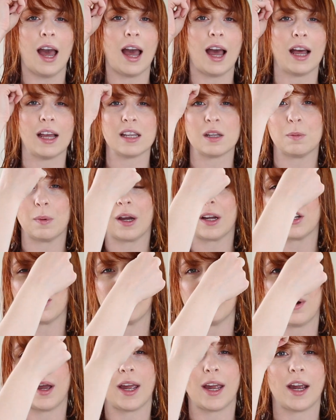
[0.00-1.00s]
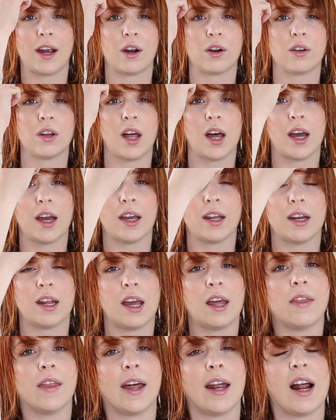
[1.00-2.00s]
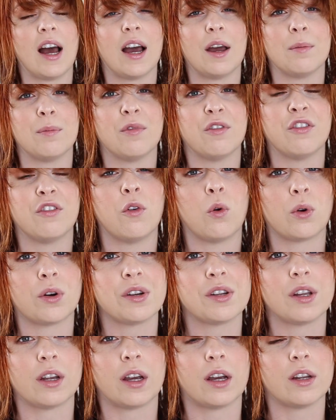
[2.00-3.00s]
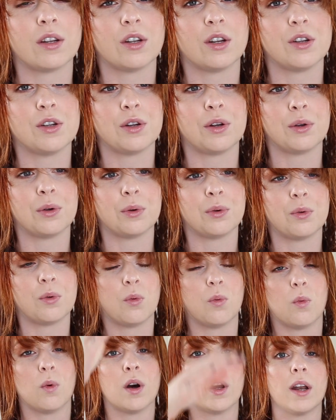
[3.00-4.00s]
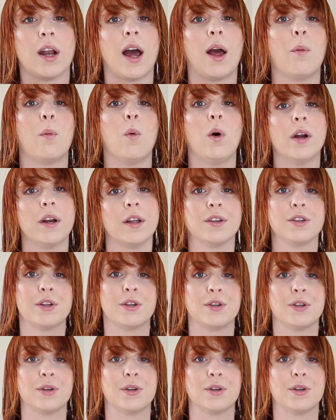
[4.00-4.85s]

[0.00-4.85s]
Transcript: aspect of my hairline and that I'm forcing it to do what I want it to